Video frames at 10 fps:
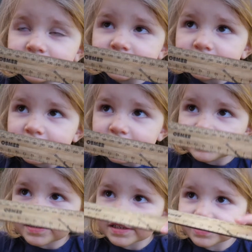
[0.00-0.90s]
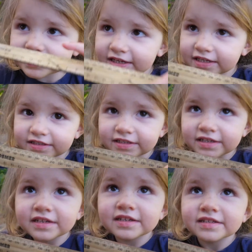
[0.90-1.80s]
He tells us that God's love
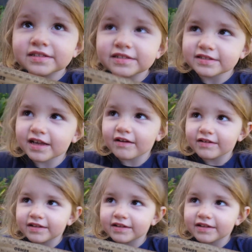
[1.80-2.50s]
is wider